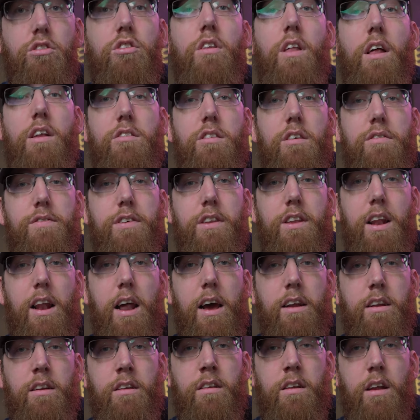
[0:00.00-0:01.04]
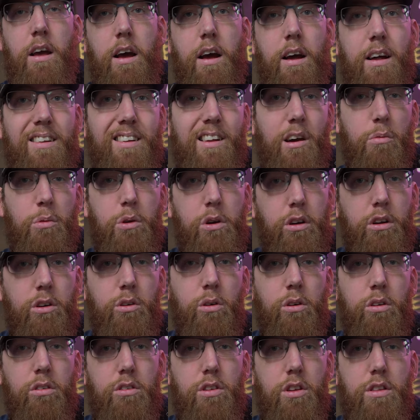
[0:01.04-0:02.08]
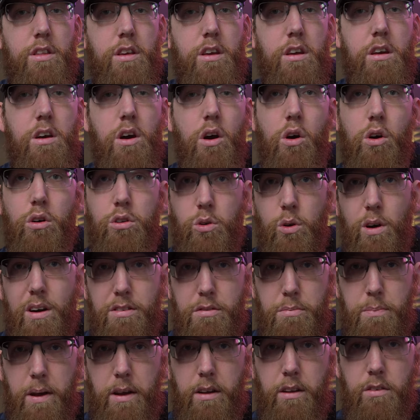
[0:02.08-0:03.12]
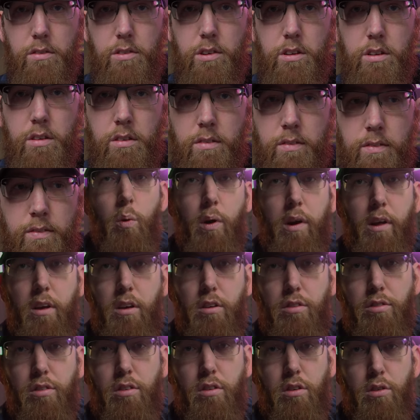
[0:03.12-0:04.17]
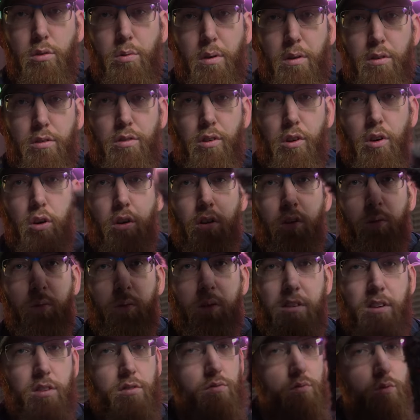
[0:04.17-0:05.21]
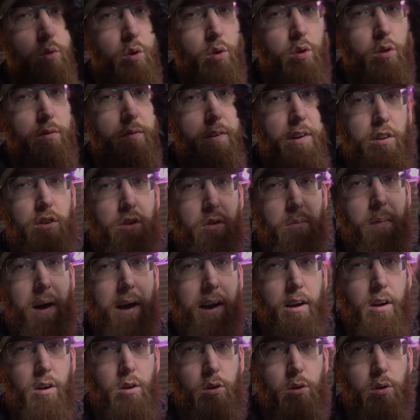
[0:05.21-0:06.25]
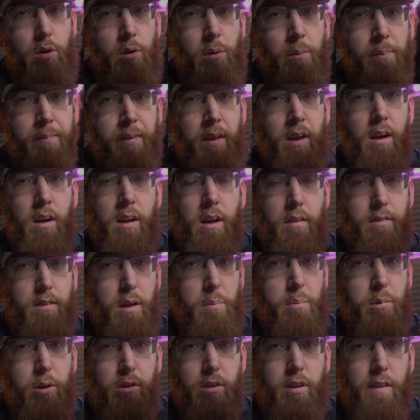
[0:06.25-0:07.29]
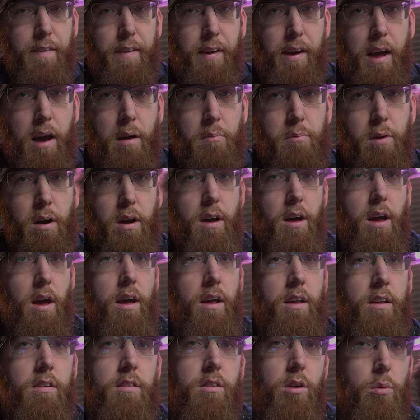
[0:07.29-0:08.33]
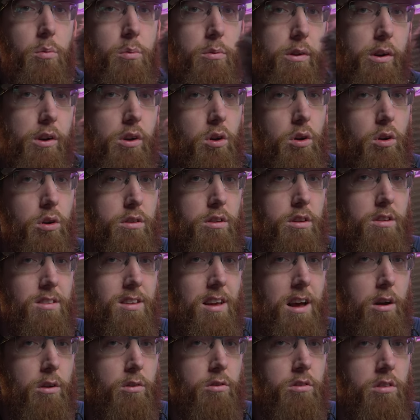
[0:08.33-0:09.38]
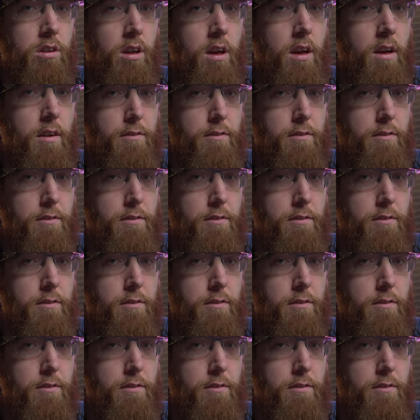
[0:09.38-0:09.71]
So that's it for the lighting, and now we're going to go on to the audio aspect of it. What I used to use when I was recording was this Rode VideoMic Go, and have that plugged into the camera, and it would record the sound